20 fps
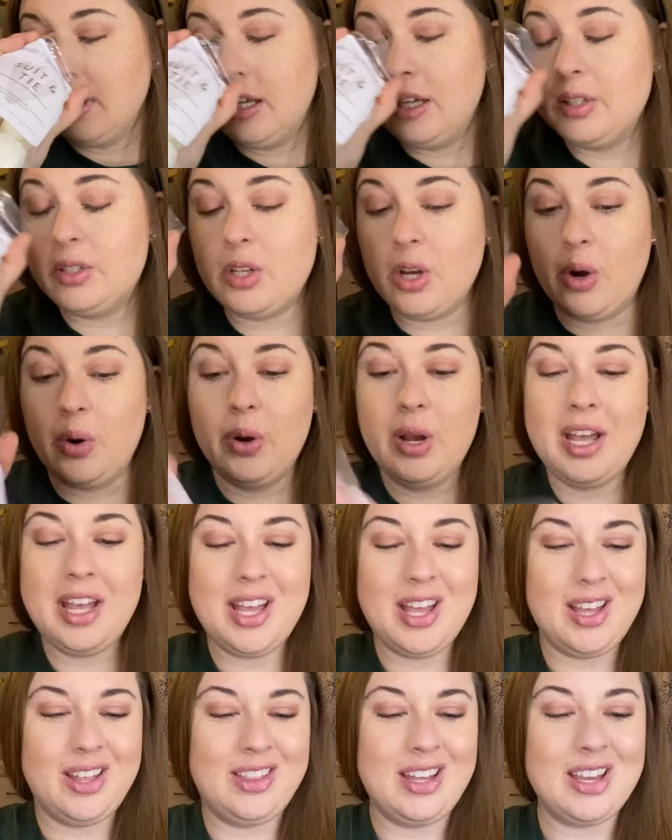So
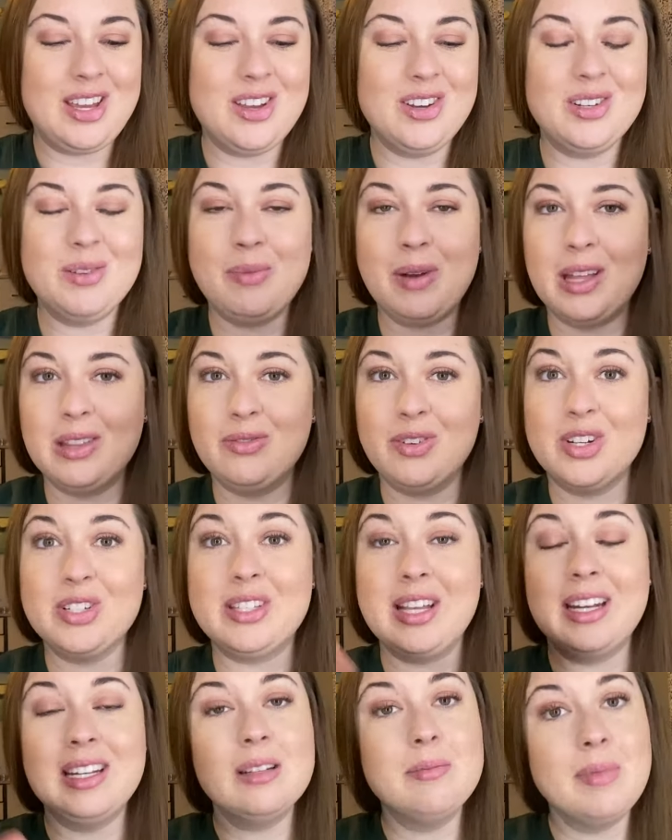thank you to Beth for
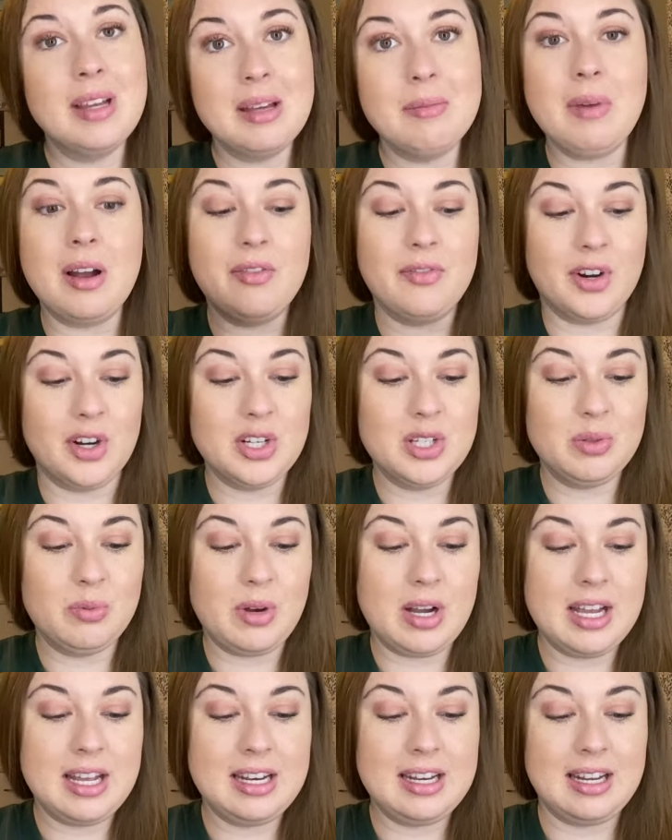sending me my first
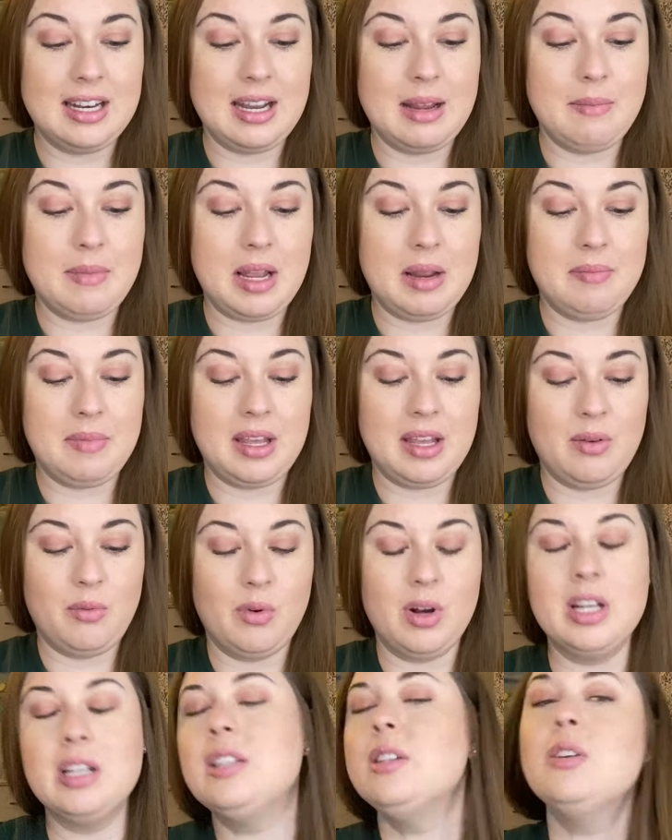one, and it made me
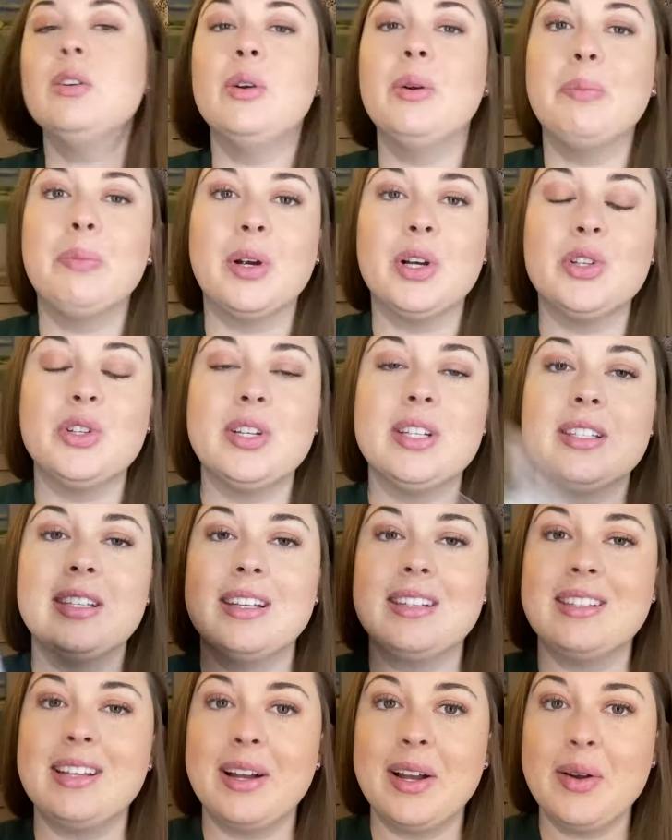want to purchase a
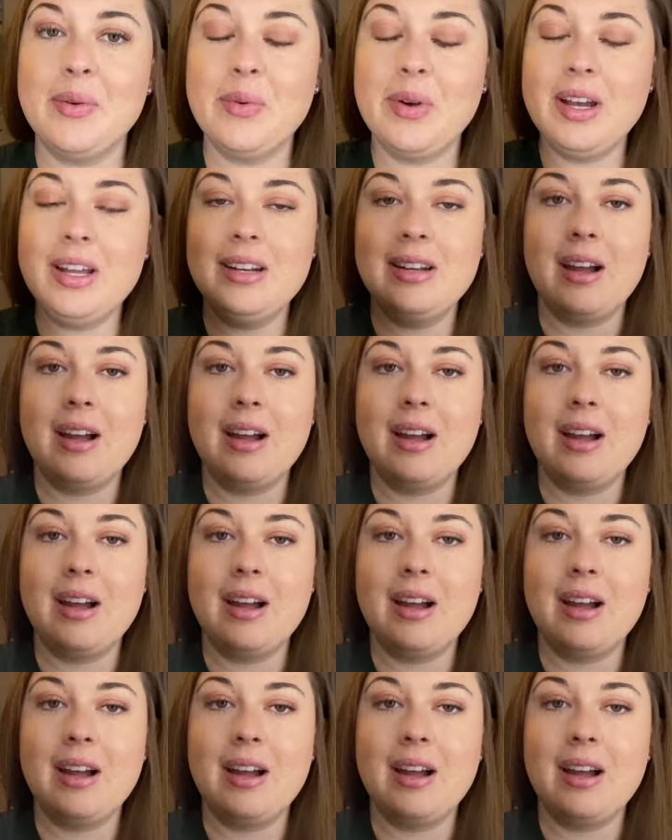second one.